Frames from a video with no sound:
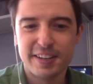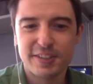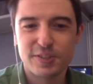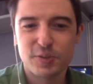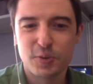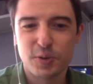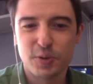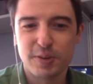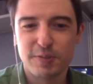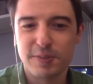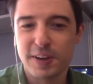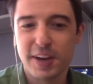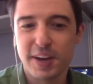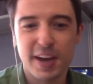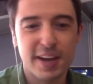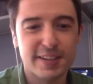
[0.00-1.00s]
sort of
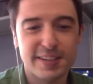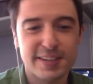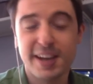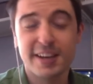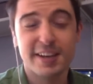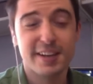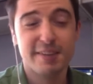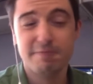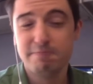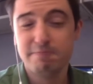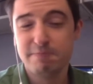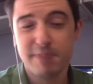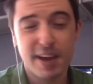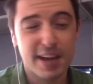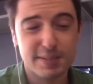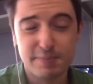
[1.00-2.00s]
attended
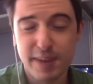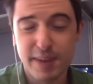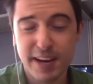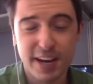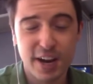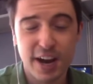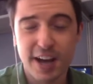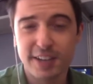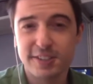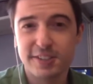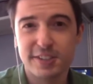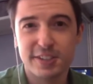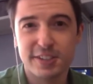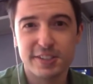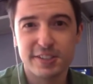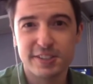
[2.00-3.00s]
as many
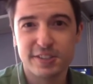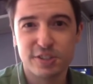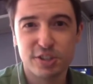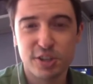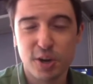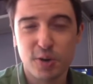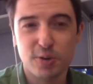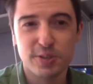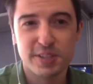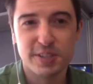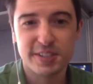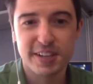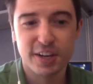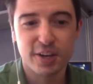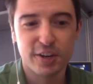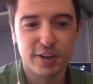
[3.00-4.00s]
concerts and shows
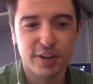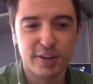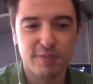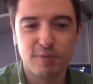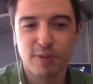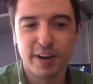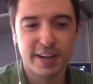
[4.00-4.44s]
as I could,